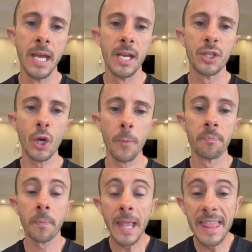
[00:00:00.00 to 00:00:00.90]
So
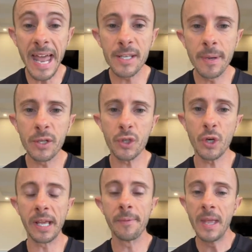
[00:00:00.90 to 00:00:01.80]
that is mental
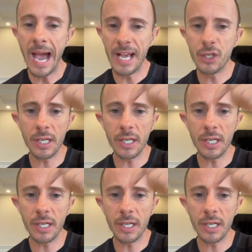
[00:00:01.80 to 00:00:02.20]
strength. As you